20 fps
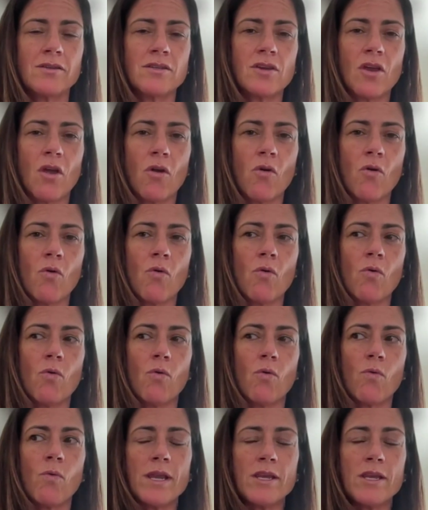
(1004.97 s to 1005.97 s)

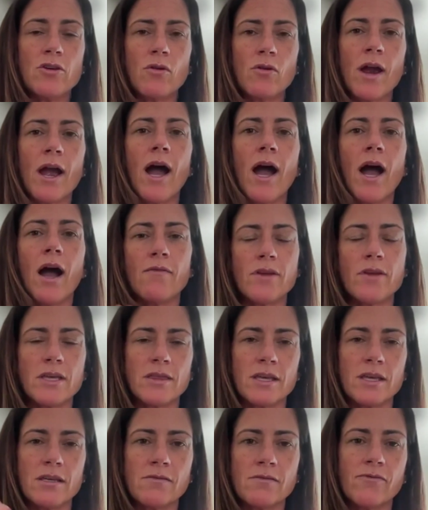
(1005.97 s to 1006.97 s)
So when you're
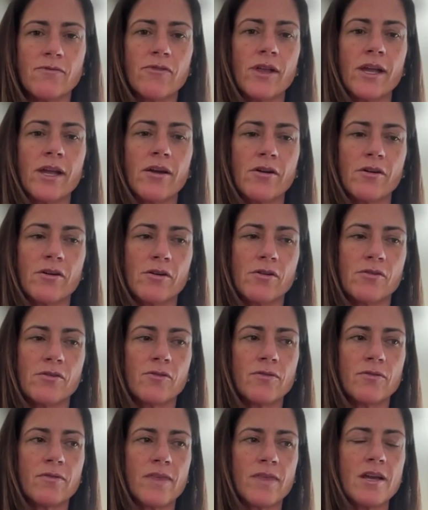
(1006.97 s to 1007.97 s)
having these
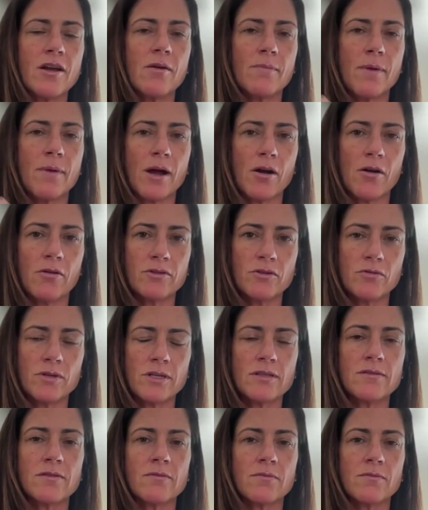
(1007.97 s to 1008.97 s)
flares, think about
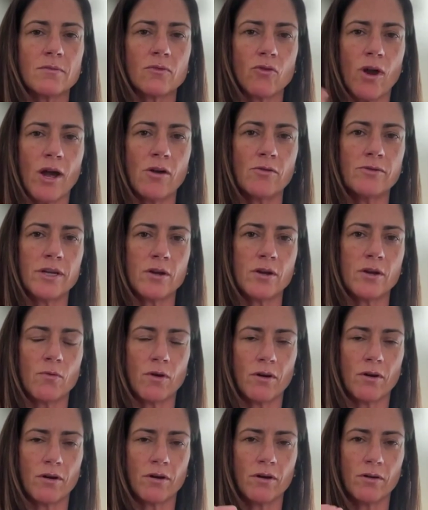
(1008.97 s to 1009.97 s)
doing some grounding
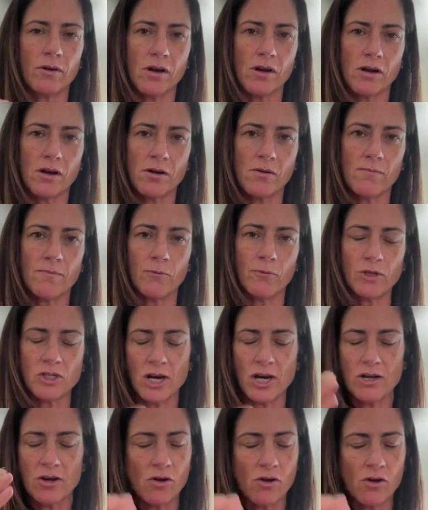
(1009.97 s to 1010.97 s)
work,
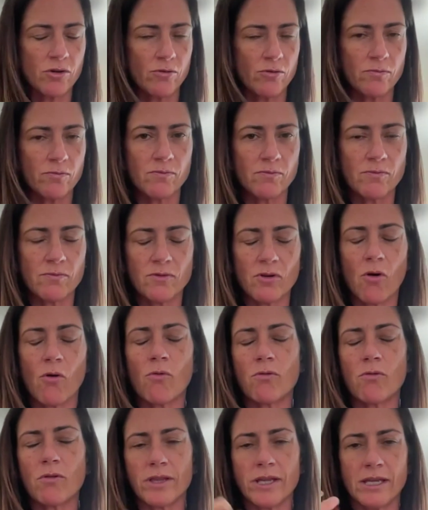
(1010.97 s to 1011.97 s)
which I know you're
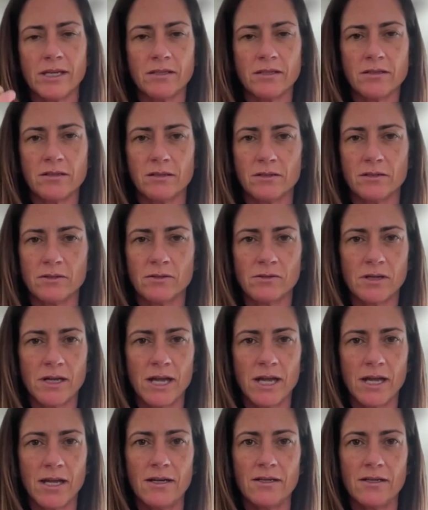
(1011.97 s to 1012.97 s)
totally into,
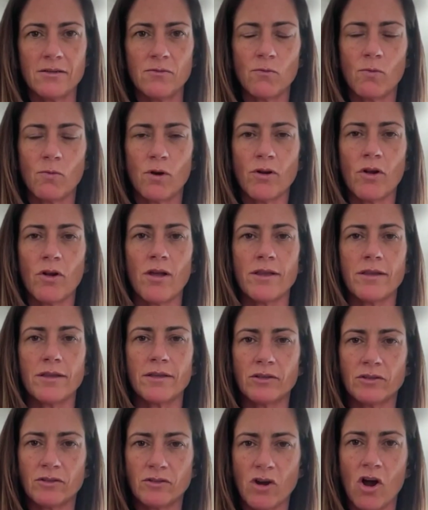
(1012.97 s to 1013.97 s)
and work
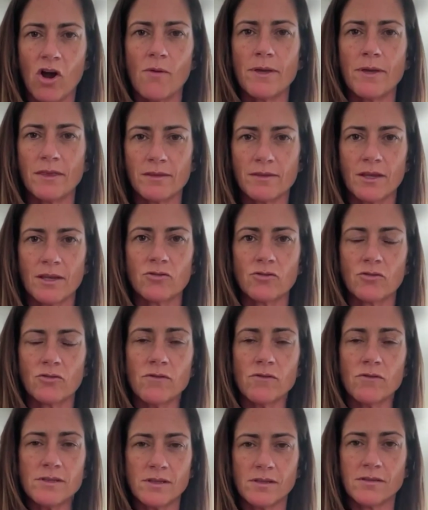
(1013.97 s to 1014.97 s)
on calming the central
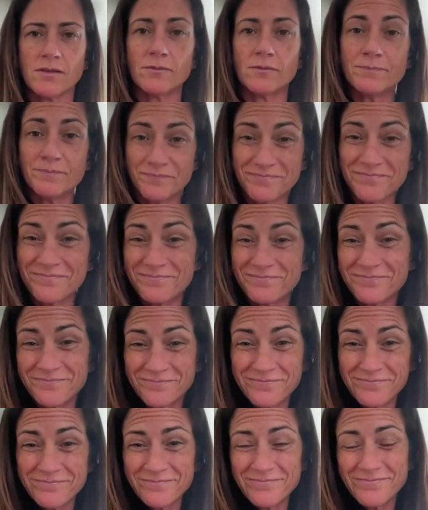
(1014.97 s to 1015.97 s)
nervous system.
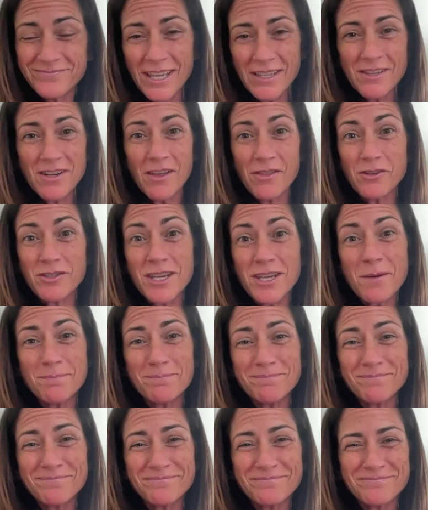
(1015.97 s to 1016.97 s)
That's another tip.